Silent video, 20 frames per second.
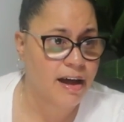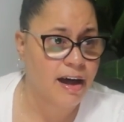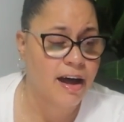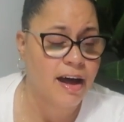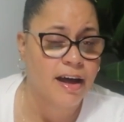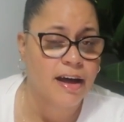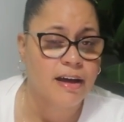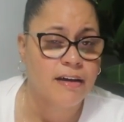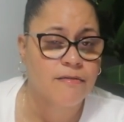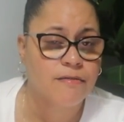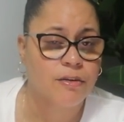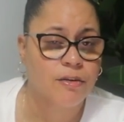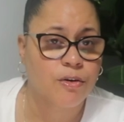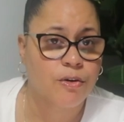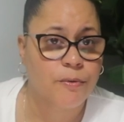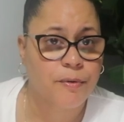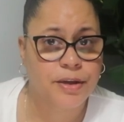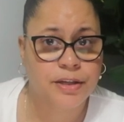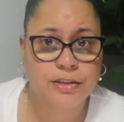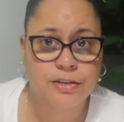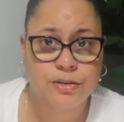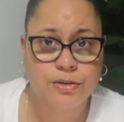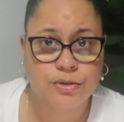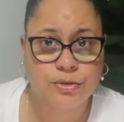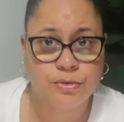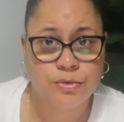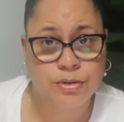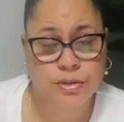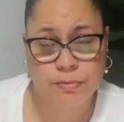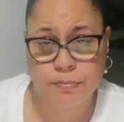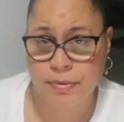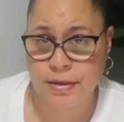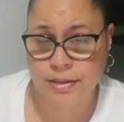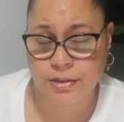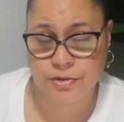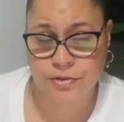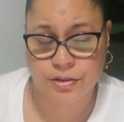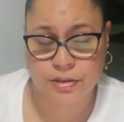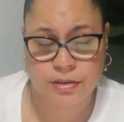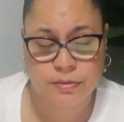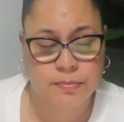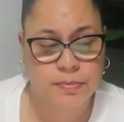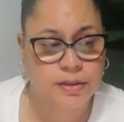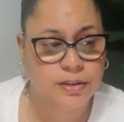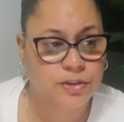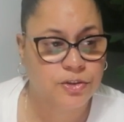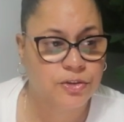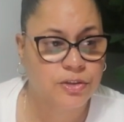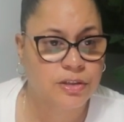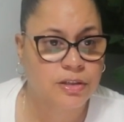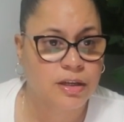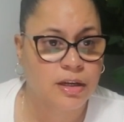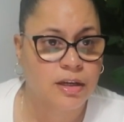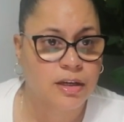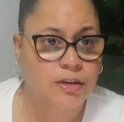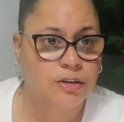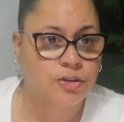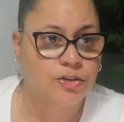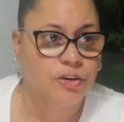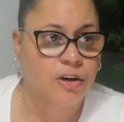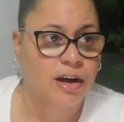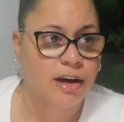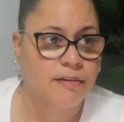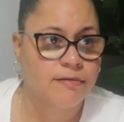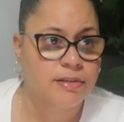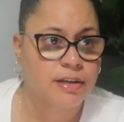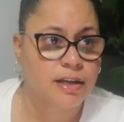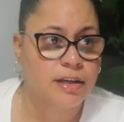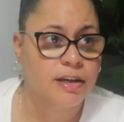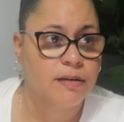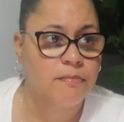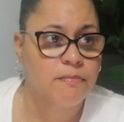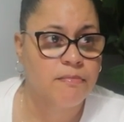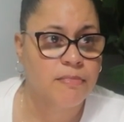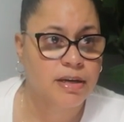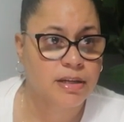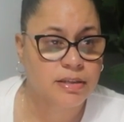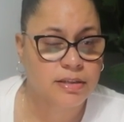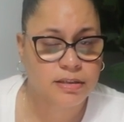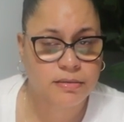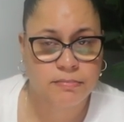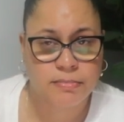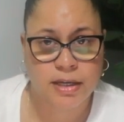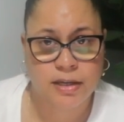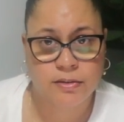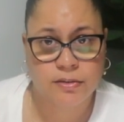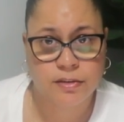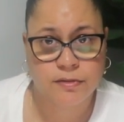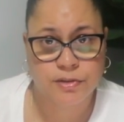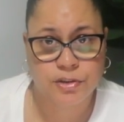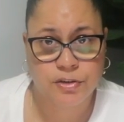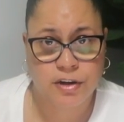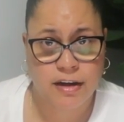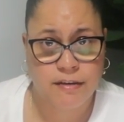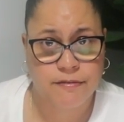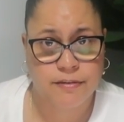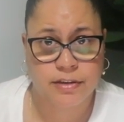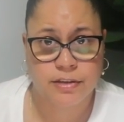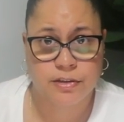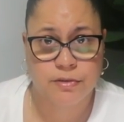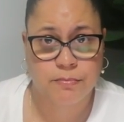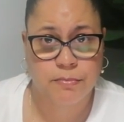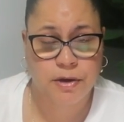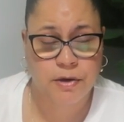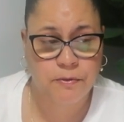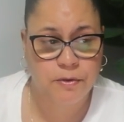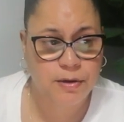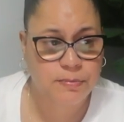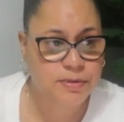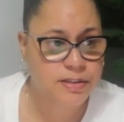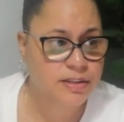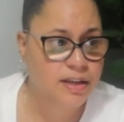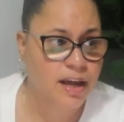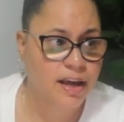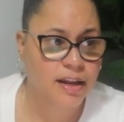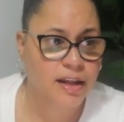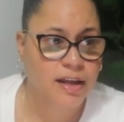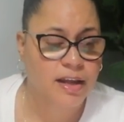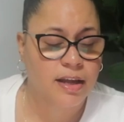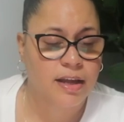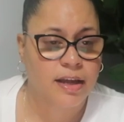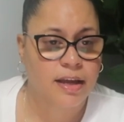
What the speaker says: I have always used Pinterest. Pinterest drives an immense amount of traffic to my website.